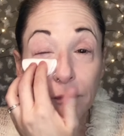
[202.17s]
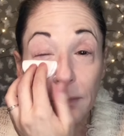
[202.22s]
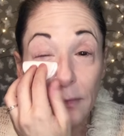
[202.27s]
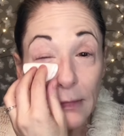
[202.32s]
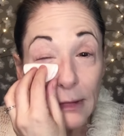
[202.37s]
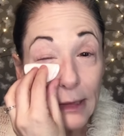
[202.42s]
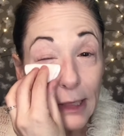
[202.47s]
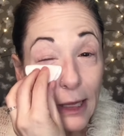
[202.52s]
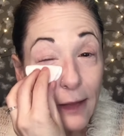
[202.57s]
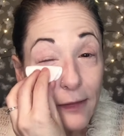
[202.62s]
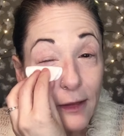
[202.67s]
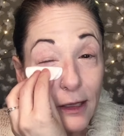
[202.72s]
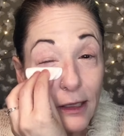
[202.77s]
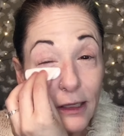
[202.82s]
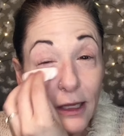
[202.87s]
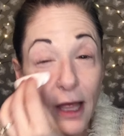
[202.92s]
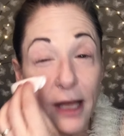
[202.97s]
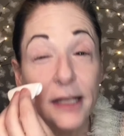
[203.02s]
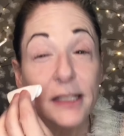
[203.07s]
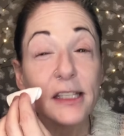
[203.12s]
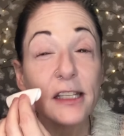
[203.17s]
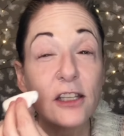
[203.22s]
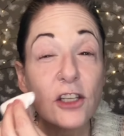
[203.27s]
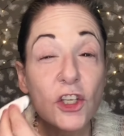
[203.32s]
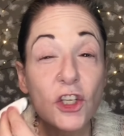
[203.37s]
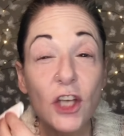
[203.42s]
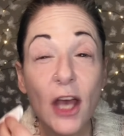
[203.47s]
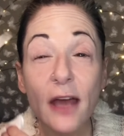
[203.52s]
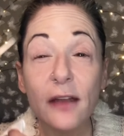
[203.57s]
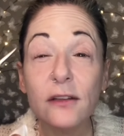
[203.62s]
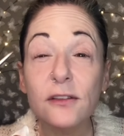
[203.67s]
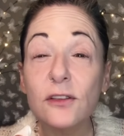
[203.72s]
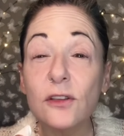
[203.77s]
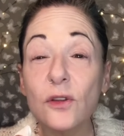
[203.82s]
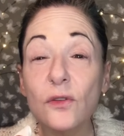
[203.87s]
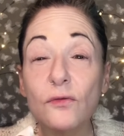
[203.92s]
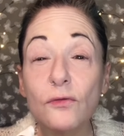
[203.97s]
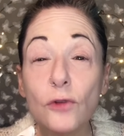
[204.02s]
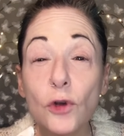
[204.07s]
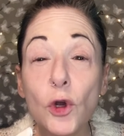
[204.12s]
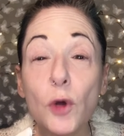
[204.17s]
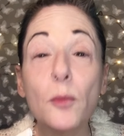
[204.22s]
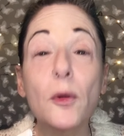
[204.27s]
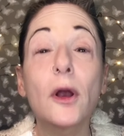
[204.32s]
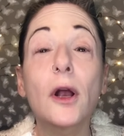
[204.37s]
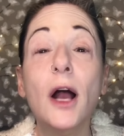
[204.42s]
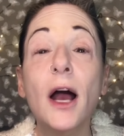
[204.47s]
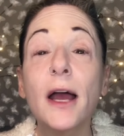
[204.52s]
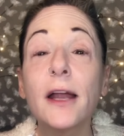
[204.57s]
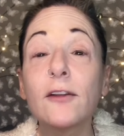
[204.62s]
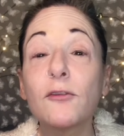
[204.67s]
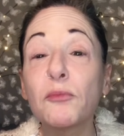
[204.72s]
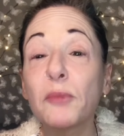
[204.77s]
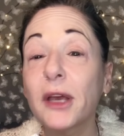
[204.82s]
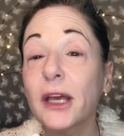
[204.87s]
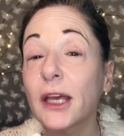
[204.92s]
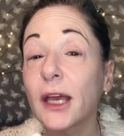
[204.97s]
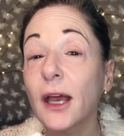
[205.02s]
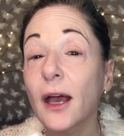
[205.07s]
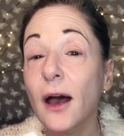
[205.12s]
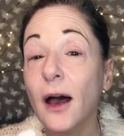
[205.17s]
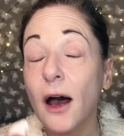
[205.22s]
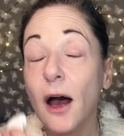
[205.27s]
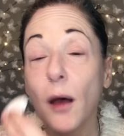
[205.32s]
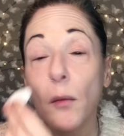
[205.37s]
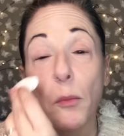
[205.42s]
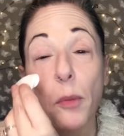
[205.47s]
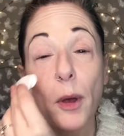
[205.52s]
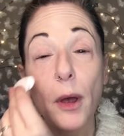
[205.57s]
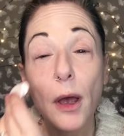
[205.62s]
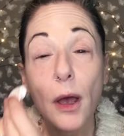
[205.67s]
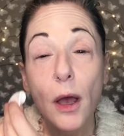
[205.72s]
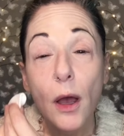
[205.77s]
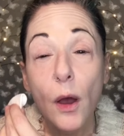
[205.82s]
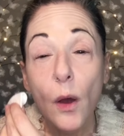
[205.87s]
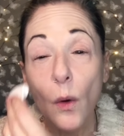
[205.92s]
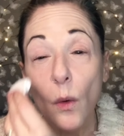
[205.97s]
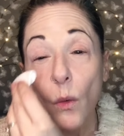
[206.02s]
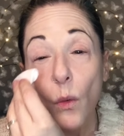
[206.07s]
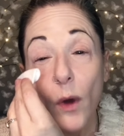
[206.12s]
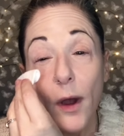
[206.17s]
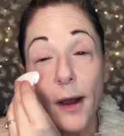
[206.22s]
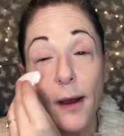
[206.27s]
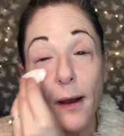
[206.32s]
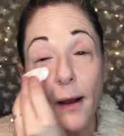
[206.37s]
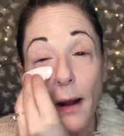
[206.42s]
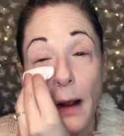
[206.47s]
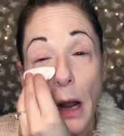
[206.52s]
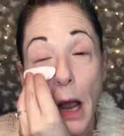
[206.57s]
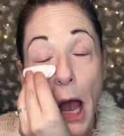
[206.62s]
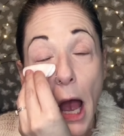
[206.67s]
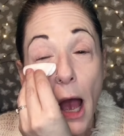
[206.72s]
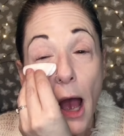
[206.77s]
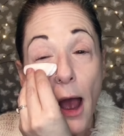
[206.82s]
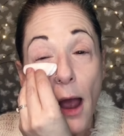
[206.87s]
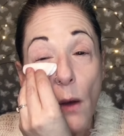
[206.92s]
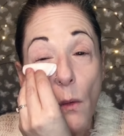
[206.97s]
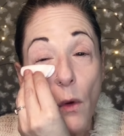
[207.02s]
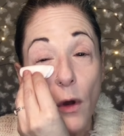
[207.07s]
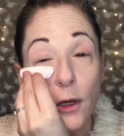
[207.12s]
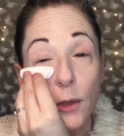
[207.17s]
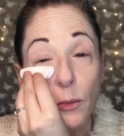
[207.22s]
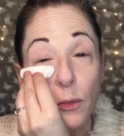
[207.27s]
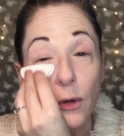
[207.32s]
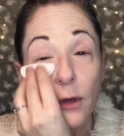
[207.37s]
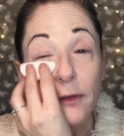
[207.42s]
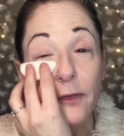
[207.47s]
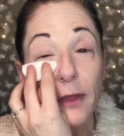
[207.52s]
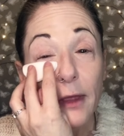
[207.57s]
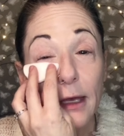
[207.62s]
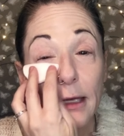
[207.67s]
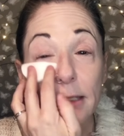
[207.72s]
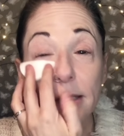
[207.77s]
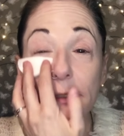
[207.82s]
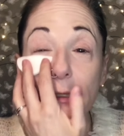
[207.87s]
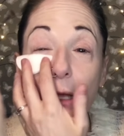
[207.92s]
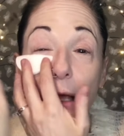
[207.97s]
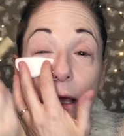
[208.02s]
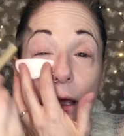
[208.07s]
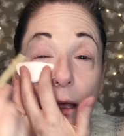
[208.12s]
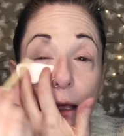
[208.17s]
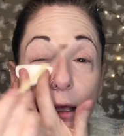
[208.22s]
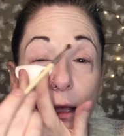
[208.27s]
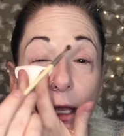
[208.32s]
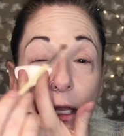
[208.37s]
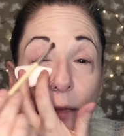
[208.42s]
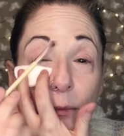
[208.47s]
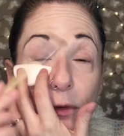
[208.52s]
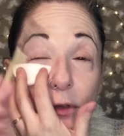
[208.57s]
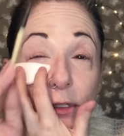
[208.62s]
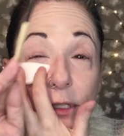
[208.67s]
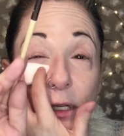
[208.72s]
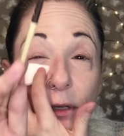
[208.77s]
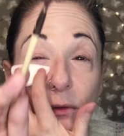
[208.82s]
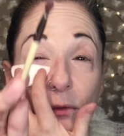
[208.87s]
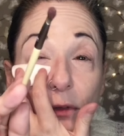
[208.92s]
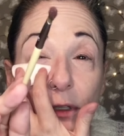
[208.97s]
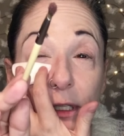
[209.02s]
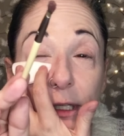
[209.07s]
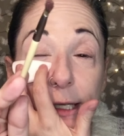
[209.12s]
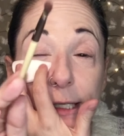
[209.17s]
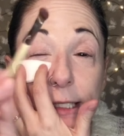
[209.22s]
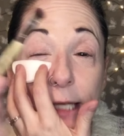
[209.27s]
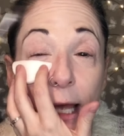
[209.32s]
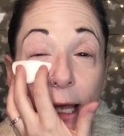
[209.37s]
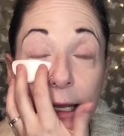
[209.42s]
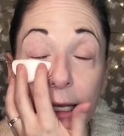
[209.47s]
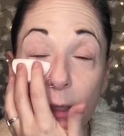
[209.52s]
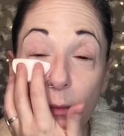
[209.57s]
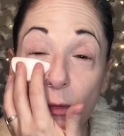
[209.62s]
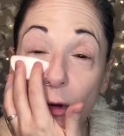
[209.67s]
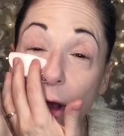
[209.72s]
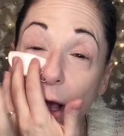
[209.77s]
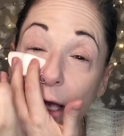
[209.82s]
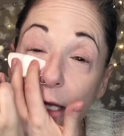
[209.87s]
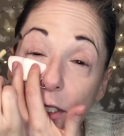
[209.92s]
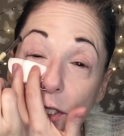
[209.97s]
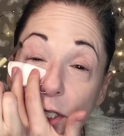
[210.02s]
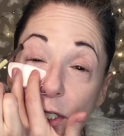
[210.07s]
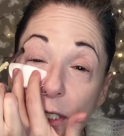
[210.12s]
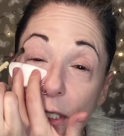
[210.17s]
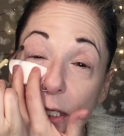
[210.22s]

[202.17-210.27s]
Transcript: Now the lights and the shadows in the room are kind of picking up where I want to put this. And I'm using a really tiny brush.